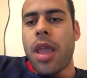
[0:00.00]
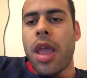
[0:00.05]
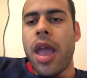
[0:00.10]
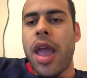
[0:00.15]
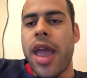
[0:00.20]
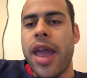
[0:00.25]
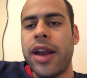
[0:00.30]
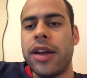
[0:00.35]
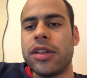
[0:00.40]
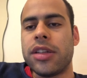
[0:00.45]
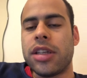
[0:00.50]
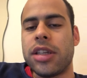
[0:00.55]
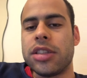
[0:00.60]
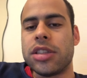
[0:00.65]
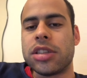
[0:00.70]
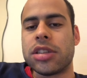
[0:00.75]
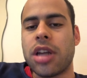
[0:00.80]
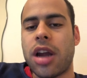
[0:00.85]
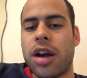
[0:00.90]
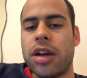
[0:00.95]
and he
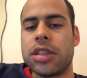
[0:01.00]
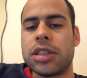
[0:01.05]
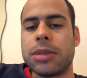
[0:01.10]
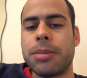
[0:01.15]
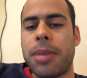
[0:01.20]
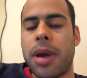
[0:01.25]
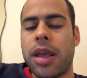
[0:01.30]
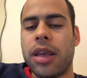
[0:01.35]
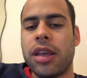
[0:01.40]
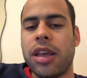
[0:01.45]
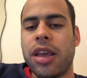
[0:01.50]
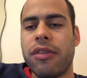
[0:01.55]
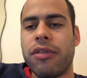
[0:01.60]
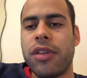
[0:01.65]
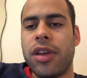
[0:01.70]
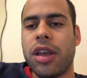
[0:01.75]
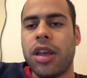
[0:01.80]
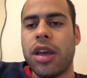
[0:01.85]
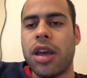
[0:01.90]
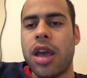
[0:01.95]
starts by
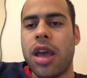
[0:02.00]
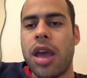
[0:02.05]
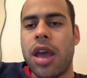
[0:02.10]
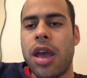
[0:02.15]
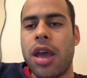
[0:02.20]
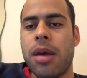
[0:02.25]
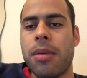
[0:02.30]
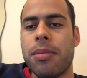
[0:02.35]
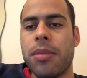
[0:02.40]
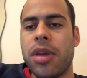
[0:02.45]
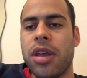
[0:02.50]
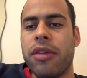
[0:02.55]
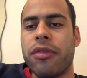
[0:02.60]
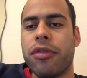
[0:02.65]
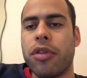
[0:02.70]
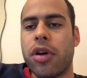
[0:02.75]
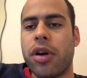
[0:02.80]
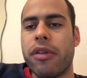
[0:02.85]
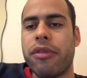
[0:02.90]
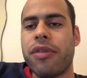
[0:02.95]
giving
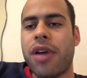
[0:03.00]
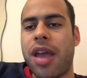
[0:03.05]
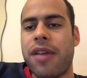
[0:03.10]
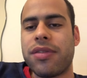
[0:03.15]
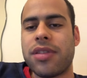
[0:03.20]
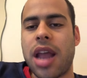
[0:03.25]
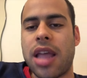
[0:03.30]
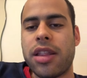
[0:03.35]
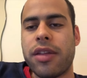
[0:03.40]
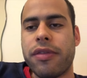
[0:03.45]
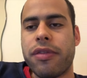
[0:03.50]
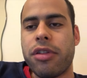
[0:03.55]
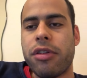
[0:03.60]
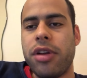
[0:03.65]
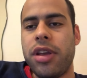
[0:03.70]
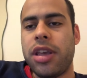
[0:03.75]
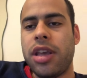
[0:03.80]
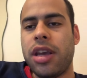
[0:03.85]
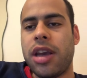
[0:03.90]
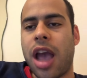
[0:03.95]
e4, e5, knight f3.
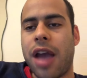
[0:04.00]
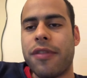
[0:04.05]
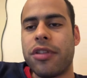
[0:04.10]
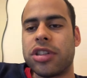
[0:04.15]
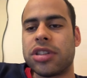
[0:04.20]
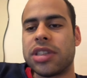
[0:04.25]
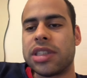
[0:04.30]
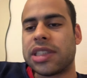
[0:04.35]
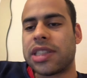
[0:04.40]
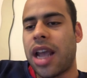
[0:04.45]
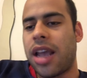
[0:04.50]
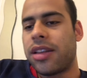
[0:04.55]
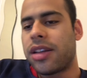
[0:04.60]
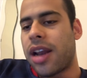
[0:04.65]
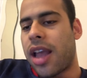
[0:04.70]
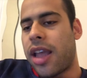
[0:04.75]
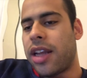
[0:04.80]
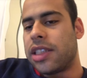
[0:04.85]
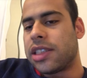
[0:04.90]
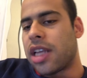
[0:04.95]
He covers the
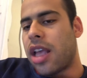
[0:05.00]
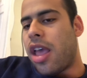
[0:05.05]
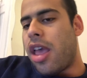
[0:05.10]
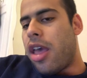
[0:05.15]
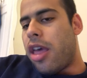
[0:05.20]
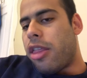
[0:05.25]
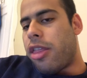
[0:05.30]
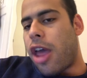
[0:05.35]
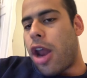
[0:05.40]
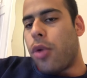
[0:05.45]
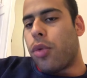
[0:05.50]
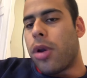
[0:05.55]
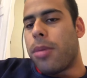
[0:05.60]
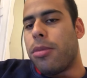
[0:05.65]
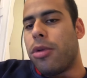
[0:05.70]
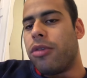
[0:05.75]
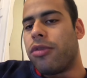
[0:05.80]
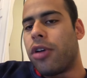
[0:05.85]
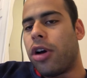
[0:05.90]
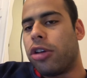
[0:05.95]
sidelines. Then we
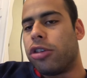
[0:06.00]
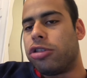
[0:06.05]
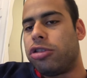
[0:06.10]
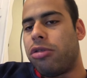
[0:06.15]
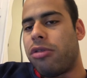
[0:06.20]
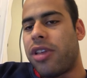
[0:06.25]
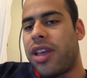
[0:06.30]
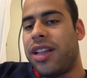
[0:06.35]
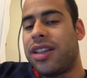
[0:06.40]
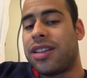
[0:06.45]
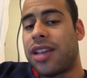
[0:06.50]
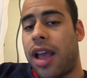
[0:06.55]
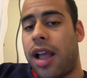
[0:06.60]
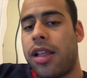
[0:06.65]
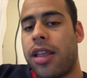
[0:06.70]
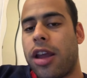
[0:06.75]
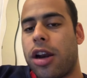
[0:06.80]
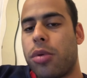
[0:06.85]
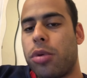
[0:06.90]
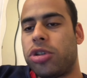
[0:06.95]
move on to the
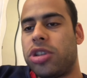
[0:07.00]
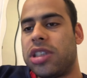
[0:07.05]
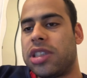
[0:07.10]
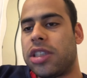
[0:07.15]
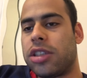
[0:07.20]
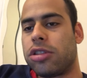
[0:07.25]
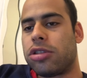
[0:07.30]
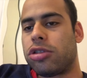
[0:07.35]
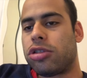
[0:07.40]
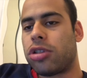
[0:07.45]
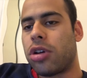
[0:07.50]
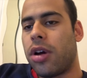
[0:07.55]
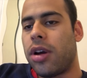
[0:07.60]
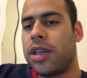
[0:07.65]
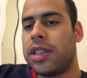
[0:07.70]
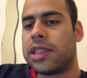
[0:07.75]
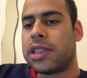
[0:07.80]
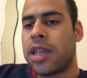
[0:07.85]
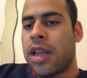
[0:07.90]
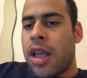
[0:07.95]
Italian, which is his
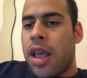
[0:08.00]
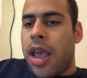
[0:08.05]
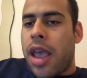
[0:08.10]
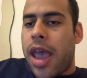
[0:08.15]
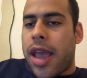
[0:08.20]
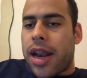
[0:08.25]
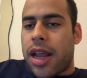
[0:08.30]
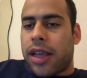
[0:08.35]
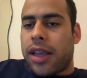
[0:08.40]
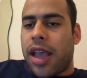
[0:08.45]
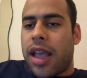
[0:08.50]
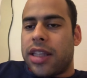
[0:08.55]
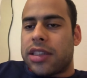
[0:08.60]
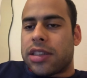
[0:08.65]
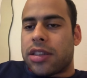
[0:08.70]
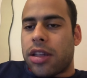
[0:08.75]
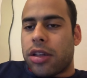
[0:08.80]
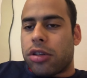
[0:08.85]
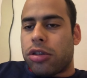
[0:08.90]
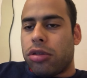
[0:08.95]
choice. And against
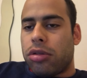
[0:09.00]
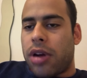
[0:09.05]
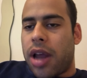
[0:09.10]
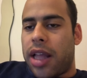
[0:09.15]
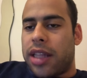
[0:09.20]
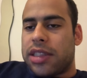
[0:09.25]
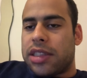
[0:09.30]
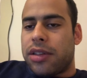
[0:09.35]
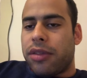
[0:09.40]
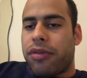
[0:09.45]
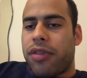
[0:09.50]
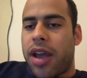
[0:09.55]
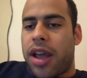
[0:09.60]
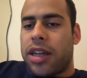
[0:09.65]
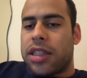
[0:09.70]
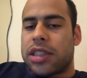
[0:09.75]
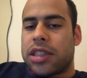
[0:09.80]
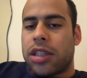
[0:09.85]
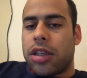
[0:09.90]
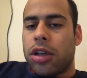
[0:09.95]
the two knights
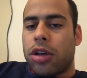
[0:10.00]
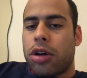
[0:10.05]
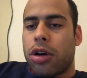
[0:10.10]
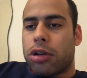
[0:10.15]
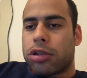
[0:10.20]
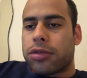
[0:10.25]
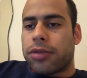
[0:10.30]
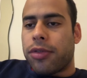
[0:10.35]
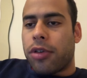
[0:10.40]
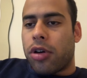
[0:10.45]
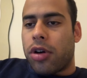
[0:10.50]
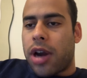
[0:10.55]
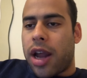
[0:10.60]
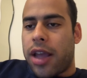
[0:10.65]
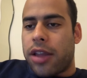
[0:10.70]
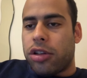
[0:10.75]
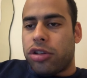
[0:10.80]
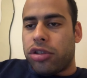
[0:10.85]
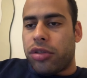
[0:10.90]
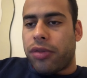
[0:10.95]
defense, he goes for knight
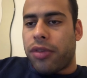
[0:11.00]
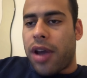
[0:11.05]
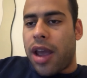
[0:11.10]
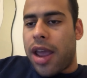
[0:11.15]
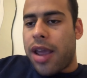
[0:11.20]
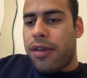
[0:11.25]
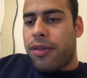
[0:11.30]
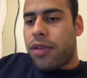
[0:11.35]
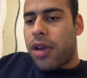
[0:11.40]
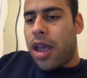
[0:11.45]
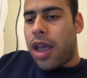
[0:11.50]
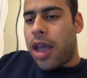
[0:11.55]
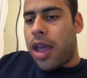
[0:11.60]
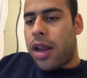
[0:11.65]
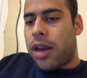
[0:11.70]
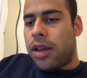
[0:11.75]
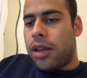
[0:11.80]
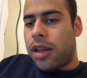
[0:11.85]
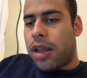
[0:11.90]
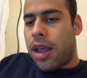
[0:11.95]
g5.
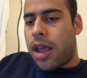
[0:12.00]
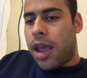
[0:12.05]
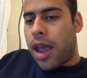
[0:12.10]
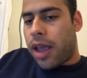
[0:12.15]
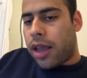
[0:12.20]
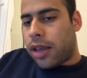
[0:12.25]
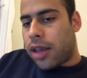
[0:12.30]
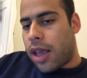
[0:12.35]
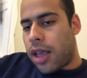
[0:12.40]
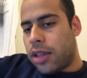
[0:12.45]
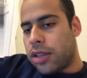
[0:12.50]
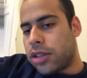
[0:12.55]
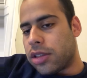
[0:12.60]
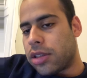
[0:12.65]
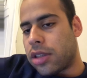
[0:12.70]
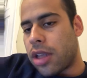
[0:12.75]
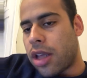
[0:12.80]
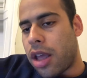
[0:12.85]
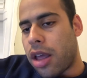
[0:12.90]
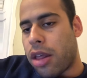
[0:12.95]
And against
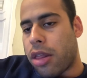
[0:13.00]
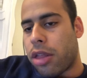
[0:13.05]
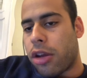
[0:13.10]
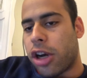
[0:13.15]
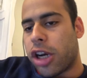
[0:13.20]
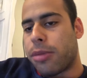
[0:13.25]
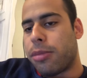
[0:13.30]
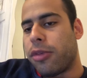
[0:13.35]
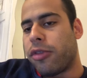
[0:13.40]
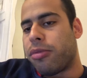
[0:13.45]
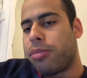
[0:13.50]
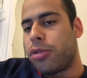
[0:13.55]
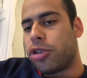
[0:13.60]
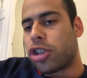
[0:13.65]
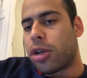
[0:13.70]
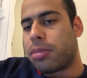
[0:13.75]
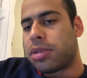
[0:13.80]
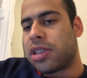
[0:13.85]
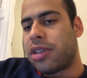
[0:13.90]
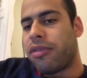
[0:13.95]
the third move,
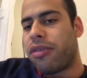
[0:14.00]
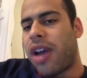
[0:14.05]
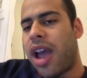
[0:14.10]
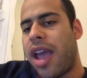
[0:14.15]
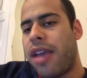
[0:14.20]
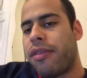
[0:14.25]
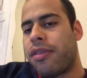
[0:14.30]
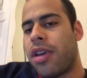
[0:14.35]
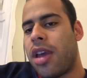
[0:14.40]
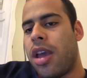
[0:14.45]
bishop c5,